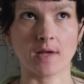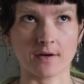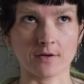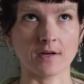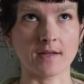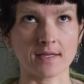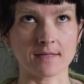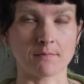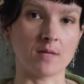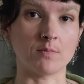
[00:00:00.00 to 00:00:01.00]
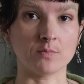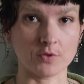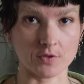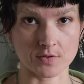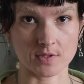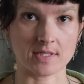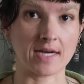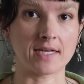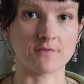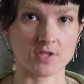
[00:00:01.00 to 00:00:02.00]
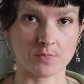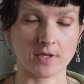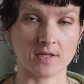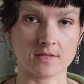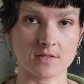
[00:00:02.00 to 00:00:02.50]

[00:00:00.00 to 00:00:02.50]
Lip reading: platter and then made people use the tiny fish plates.